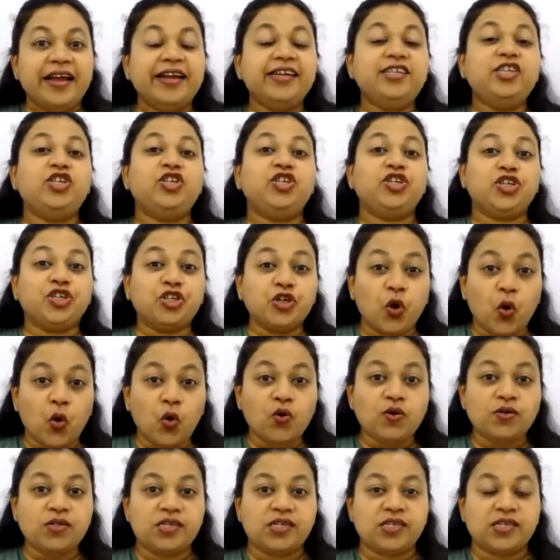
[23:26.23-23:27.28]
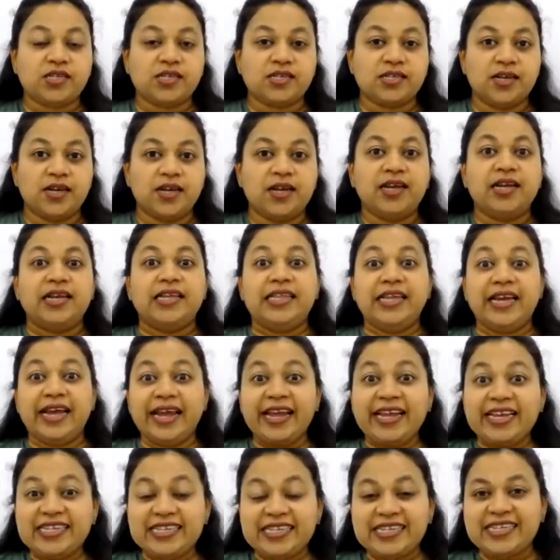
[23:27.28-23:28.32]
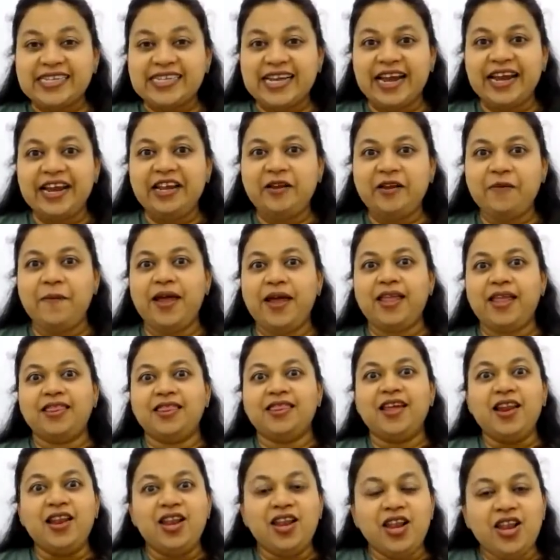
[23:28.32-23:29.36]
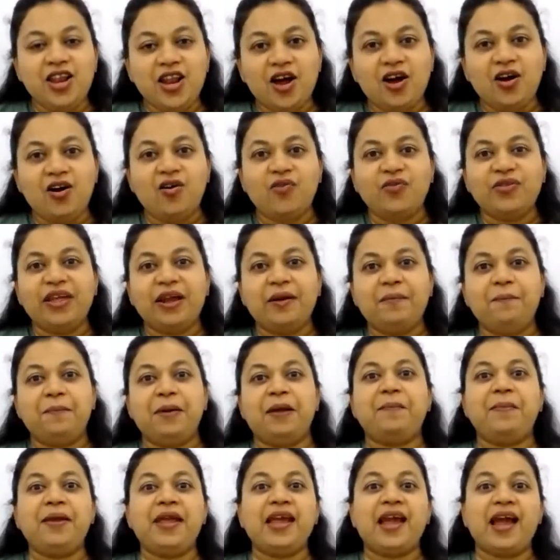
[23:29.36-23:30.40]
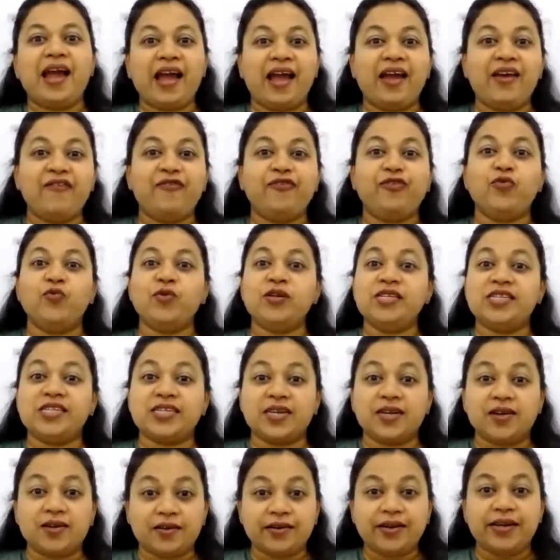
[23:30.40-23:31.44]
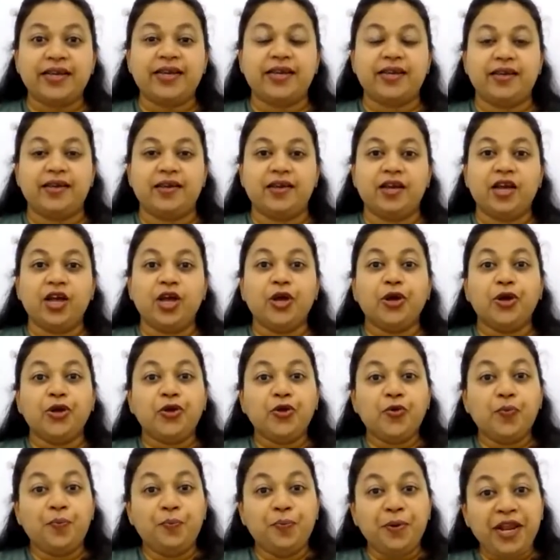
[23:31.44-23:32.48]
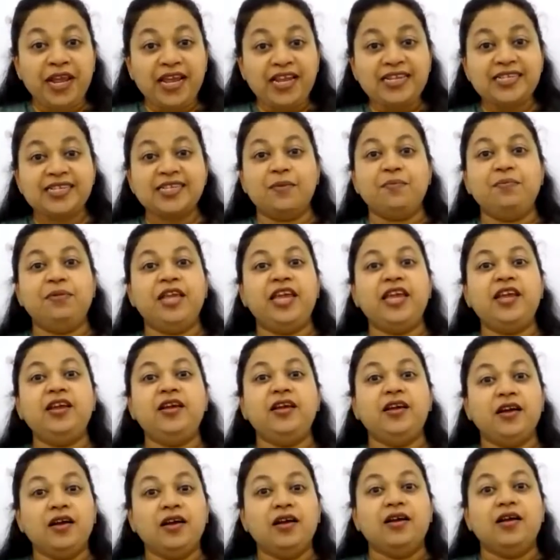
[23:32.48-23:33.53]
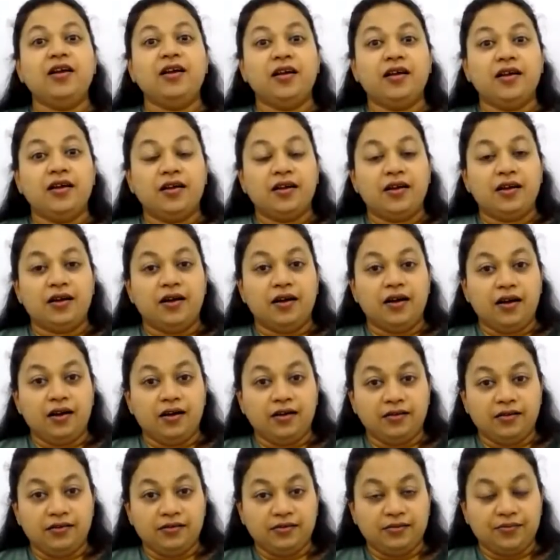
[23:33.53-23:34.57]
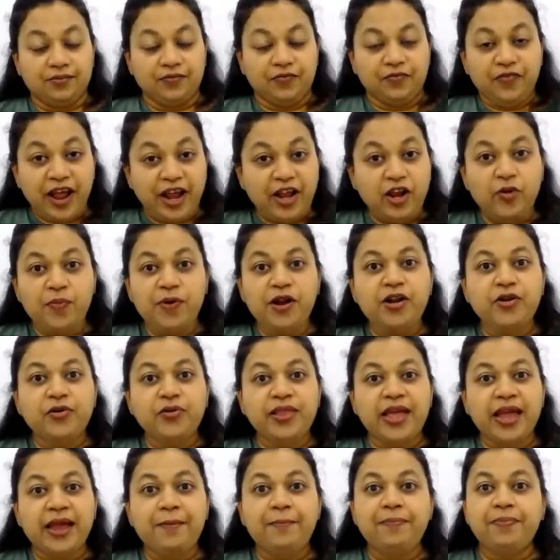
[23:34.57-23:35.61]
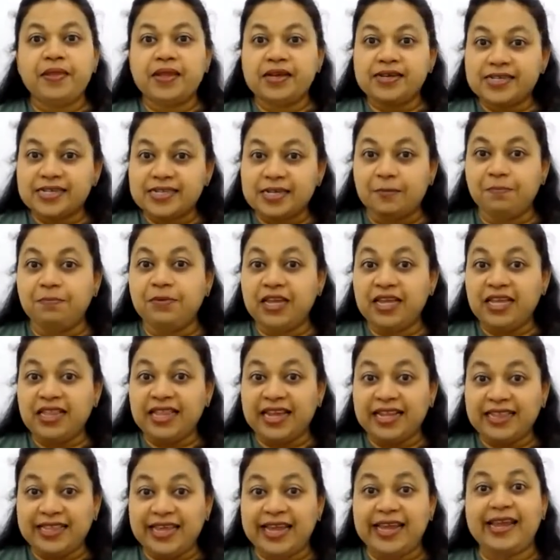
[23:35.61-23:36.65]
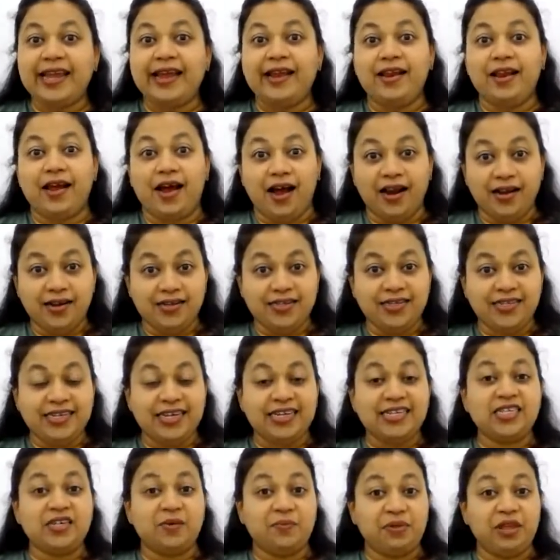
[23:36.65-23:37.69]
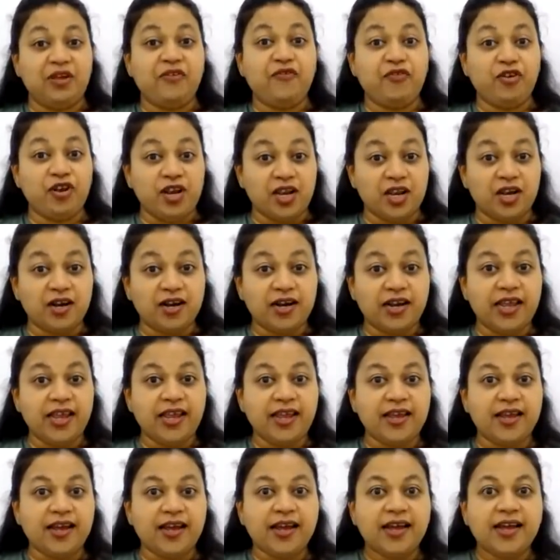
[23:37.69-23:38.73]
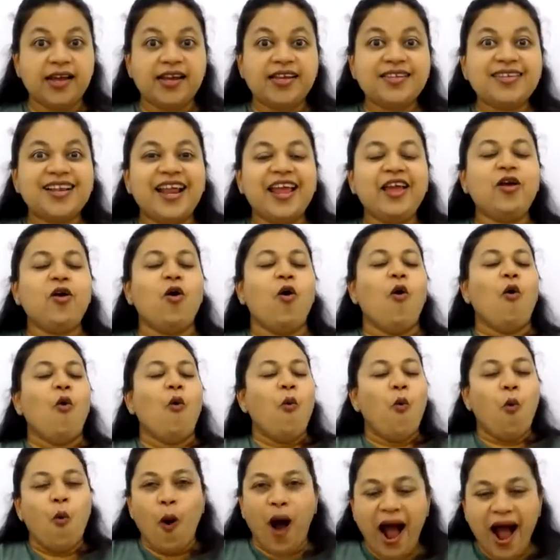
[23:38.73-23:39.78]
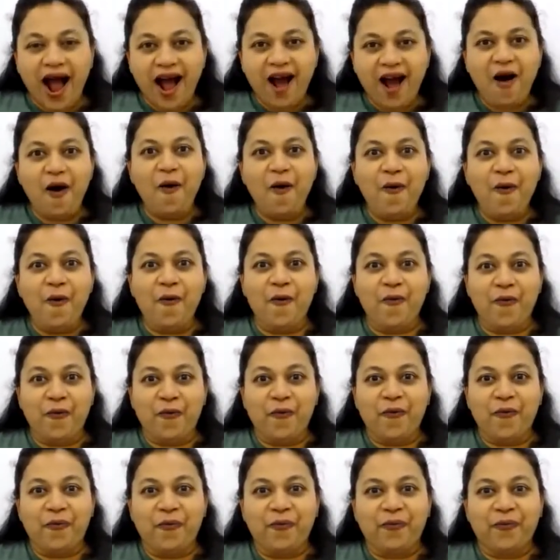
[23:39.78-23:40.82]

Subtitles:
it shows the excitement, the love that baby have towards learning. You bring something valuable to them, something that they can understand, something for learning. It's like, wow,